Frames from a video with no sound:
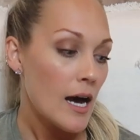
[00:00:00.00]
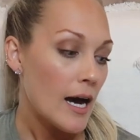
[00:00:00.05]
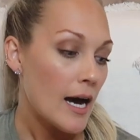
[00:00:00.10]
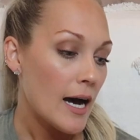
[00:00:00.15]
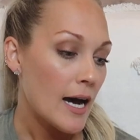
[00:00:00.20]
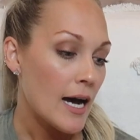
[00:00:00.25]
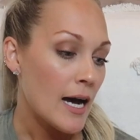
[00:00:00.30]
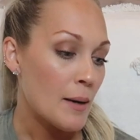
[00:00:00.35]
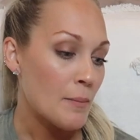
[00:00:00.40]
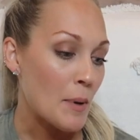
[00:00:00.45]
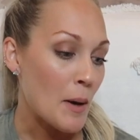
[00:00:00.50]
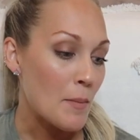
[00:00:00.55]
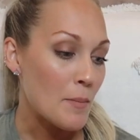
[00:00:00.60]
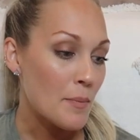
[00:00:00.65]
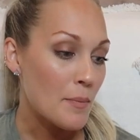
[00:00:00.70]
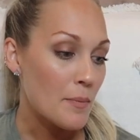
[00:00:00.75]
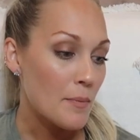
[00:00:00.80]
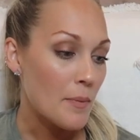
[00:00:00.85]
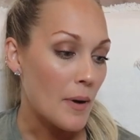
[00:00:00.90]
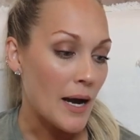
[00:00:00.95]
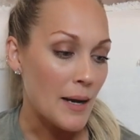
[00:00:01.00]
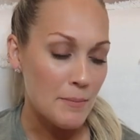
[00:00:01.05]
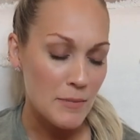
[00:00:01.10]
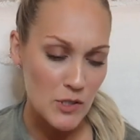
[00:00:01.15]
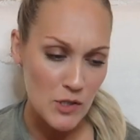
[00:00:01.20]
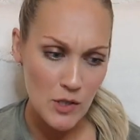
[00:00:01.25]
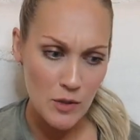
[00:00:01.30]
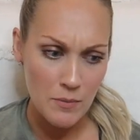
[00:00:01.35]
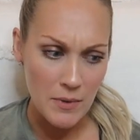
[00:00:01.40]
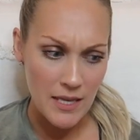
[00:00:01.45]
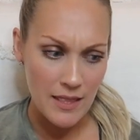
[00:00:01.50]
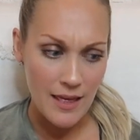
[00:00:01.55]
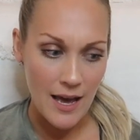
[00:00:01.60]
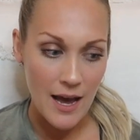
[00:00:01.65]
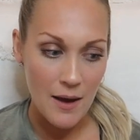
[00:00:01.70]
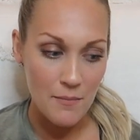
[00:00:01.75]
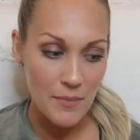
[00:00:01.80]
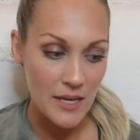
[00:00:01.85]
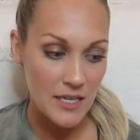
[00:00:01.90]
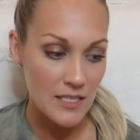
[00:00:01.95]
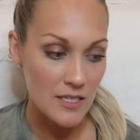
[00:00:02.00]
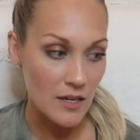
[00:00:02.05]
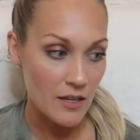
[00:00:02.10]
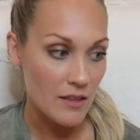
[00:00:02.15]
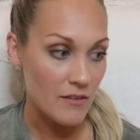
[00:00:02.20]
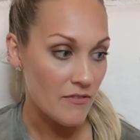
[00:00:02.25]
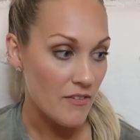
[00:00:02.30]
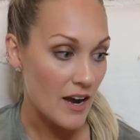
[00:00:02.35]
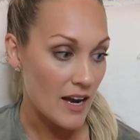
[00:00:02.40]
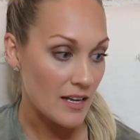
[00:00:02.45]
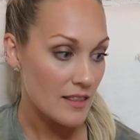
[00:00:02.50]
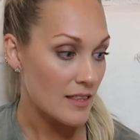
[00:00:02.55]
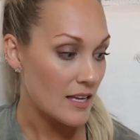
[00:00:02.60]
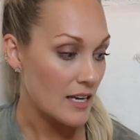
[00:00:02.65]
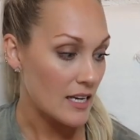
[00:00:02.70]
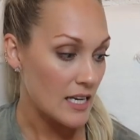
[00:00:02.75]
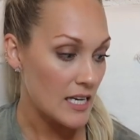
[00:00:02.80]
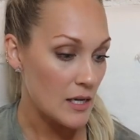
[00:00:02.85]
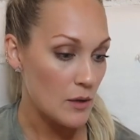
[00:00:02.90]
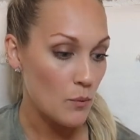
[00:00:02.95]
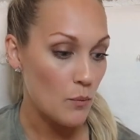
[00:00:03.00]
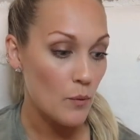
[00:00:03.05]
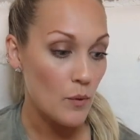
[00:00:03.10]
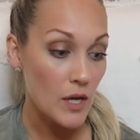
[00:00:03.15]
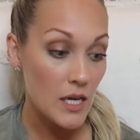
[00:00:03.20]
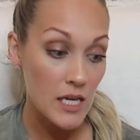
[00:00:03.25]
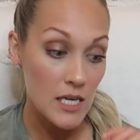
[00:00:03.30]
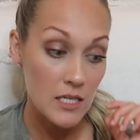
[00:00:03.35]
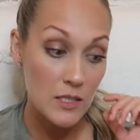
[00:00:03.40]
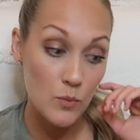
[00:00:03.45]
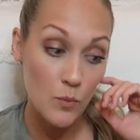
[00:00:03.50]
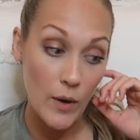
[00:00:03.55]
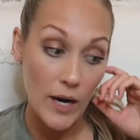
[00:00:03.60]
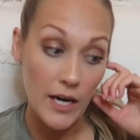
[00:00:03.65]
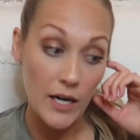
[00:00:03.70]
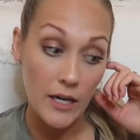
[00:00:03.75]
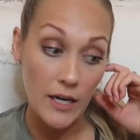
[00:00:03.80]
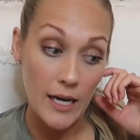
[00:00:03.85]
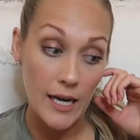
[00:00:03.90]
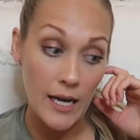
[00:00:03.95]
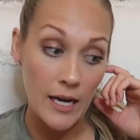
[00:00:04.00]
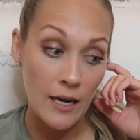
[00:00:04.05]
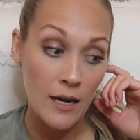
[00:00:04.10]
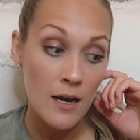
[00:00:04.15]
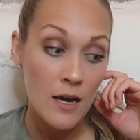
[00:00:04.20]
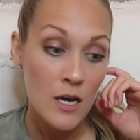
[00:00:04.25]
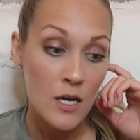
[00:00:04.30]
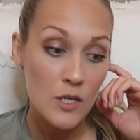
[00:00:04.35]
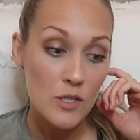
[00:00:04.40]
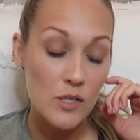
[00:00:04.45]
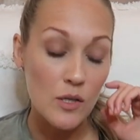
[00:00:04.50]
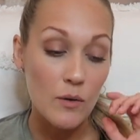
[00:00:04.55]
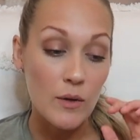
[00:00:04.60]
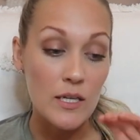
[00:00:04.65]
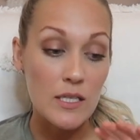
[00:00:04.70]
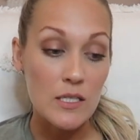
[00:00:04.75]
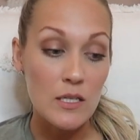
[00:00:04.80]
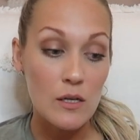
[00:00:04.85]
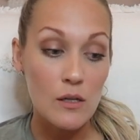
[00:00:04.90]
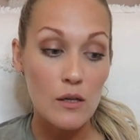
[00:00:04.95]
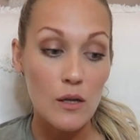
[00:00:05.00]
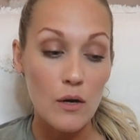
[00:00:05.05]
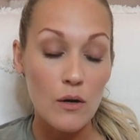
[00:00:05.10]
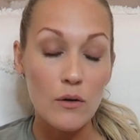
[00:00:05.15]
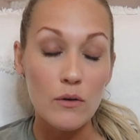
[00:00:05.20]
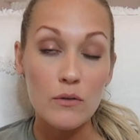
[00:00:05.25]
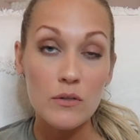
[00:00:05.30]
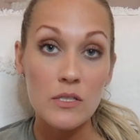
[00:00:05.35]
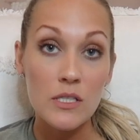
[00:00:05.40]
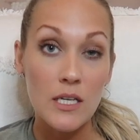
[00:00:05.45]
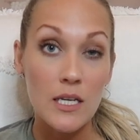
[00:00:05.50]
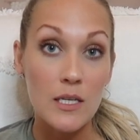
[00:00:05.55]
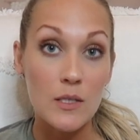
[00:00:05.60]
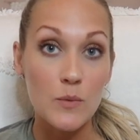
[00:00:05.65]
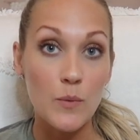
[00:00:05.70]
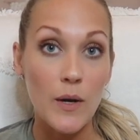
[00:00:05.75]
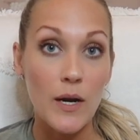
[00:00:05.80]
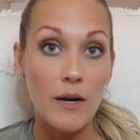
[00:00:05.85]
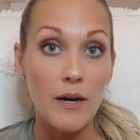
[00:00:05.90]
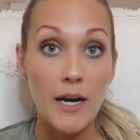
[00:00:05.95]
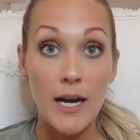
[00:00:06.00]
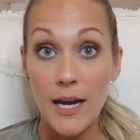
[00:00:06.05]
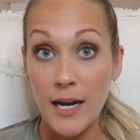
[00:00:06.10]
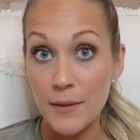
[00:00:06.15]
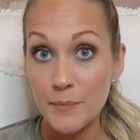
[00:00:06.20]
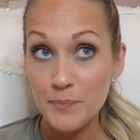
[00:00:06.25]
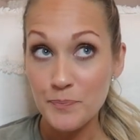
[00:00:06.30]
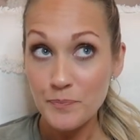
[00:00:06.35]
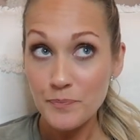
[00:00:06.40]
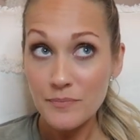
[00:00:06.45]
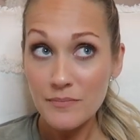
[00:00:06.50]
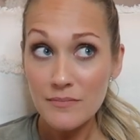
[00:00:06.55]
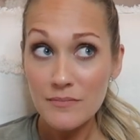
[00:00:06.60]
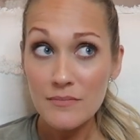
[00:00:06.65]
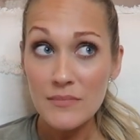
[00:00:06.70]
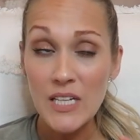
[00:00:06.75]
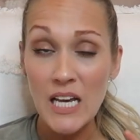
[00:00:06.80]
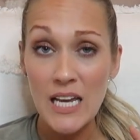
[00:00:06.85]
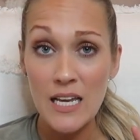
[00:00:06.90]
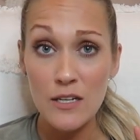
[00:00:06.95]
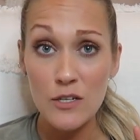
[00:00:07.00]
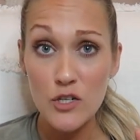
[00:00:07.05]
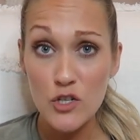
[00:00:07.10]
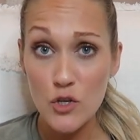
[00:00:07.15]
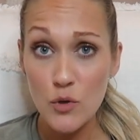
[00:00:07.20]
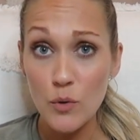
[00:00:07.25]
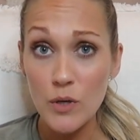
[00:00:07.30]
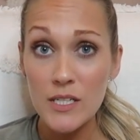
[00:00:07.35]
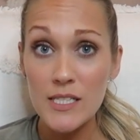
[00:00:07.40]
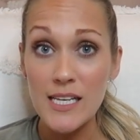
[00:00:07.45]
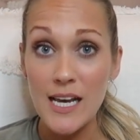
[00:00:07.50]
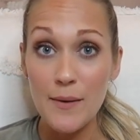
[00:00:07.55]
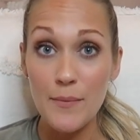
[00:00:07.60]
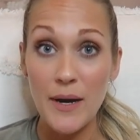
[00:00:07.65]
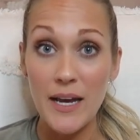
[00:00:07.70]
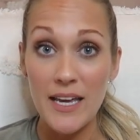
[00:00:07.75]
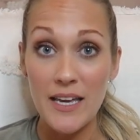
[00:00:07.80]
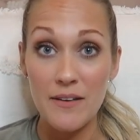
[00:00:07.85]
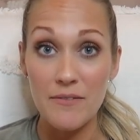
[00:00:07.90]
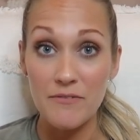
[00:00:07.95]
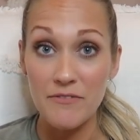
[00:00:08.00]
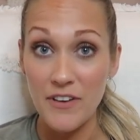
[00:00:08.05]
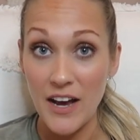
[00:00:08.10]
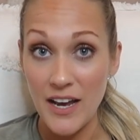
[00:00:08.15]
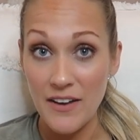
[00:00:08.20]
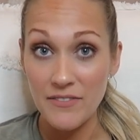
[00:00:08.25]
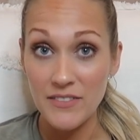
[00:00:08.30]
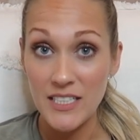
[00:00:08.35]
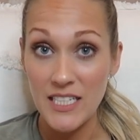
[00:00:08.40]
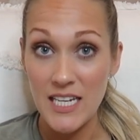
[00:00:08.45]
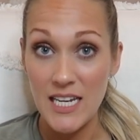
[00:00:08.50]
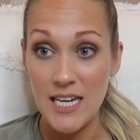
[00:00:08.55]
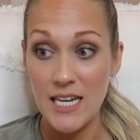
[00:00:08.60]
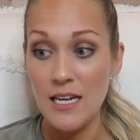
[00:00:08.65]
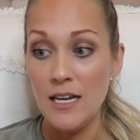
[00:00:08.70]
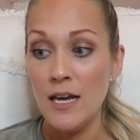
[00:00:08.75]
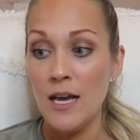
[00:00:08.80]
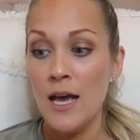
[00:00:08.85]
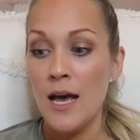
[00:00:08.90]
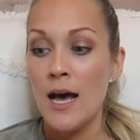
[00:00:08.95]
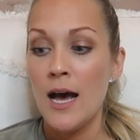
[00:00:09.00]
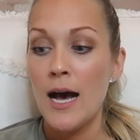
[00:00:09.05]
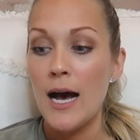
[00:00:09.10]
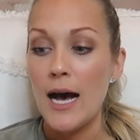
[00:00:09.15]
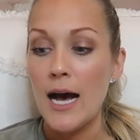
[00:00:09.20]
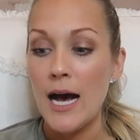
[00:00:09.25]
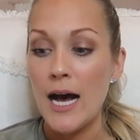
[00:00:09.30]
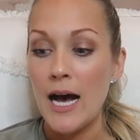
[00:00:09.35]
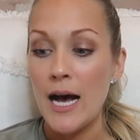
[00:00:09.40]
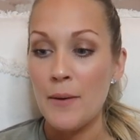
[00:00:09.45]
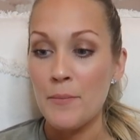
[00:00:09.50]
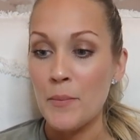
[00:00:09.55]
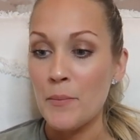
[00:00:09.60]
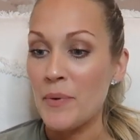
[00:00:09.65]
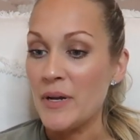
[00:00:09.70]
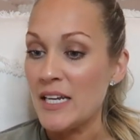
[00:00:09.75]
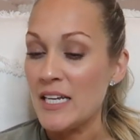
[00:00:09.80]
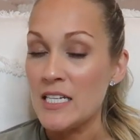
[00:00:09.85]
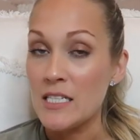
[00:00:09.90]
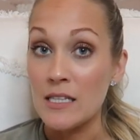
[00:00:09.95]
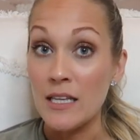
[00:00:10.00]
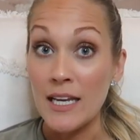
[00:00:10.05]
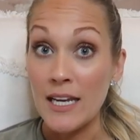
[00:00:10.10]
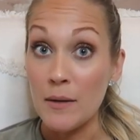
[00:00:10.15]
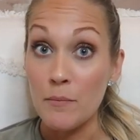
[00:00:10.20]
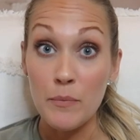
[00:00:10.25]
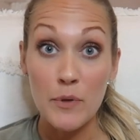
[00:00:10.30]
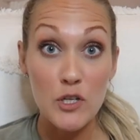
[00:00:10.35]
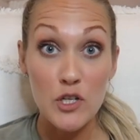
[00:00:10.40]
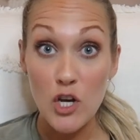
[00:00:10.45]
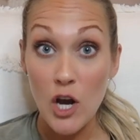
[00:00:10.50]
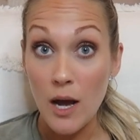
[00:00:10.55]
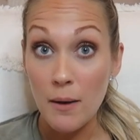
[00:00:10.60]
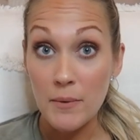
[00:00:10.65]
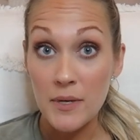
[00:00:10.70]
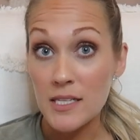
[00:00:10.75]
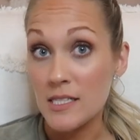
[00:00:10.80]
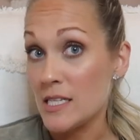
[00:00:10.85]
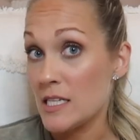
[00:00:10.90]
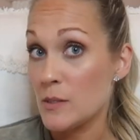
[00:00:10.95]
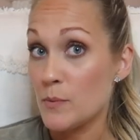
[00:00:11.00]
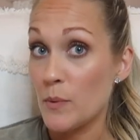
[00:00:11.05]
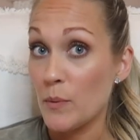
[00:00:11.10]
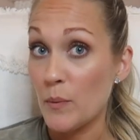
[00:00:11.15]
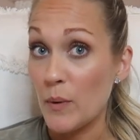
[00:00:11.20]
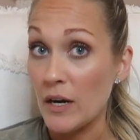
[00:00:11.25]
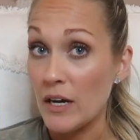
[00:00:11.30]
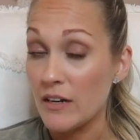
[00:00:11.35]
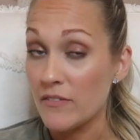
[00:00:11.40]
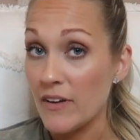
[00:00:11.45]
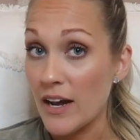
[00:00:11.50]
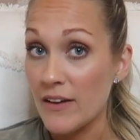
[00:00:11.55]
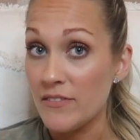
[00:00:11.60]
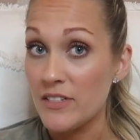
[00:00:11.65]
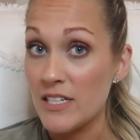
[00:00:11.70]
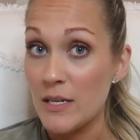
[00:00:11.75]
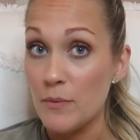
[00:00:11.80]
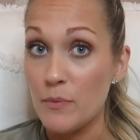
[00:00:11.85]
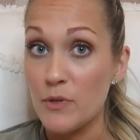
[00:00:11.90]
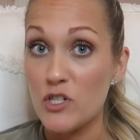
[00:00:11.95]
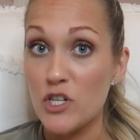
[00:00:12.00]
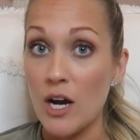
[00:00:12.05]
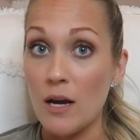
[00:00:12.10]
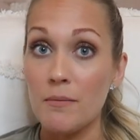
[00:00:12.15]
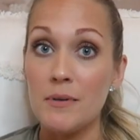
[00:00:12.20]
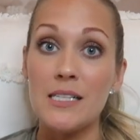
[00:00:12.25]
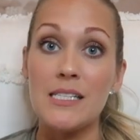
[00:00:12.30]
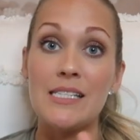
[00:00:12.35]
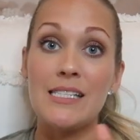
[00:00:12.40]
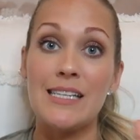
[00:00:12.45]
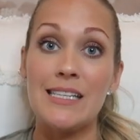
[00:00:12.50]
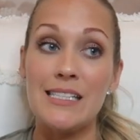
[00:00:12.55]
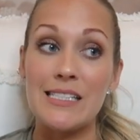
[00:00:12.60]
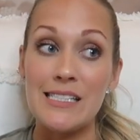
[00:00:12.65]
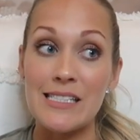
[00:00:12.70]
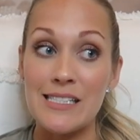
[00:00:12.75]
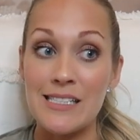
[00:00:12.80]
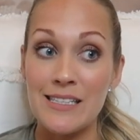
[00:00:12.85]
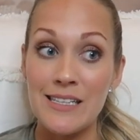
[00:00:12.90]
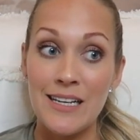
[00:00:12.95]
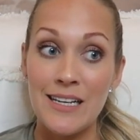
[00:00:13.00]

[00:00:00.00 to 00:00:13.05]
Um, I'm assuming that based on the fact that he he's wearing, so his clothes he's wearing in shorts, I buy him 5T, um, but he's like in pajamas, he's been wearing 5T pajamas since